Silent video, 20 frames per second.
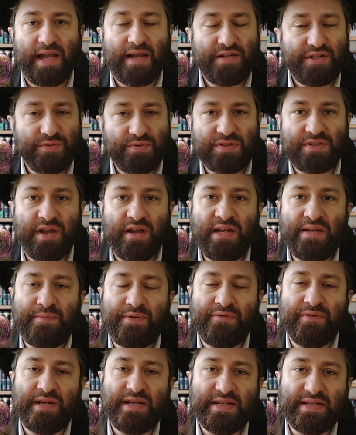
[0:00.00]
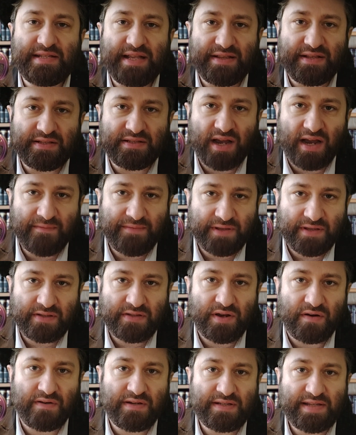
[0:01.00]
And she will certainly be released at the time that the
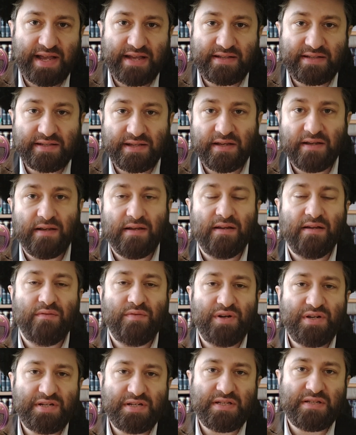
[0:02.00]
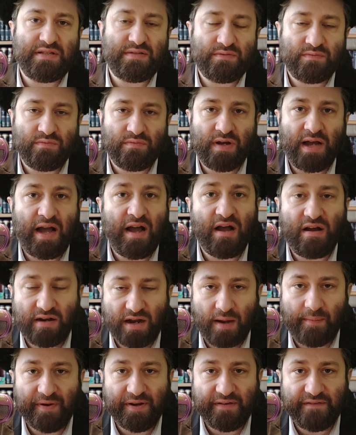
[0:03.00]
Torah says, which is at her
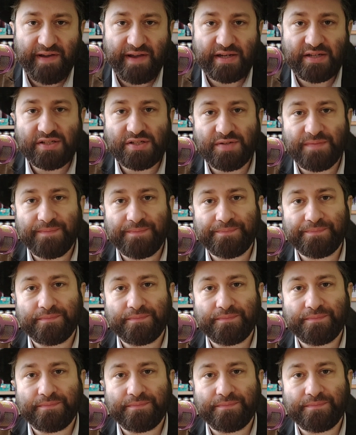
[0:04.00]
coming of age.